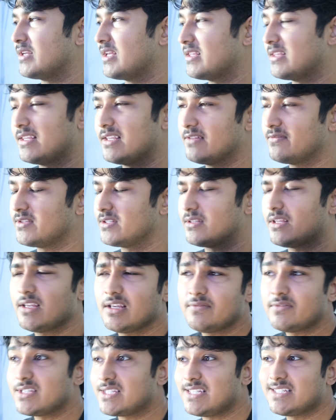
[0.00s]
And they
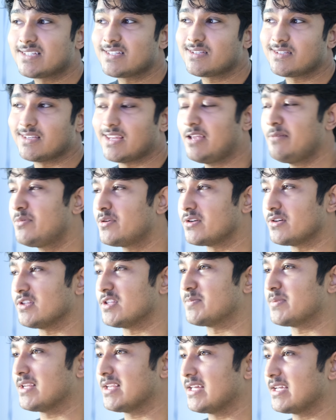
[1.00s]
live in decent neighborhoods,
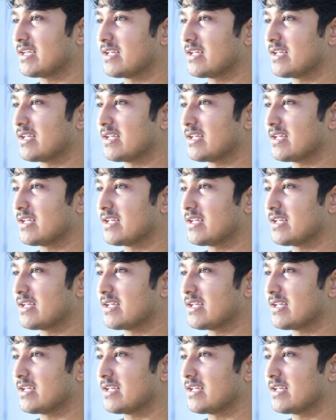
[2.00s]
but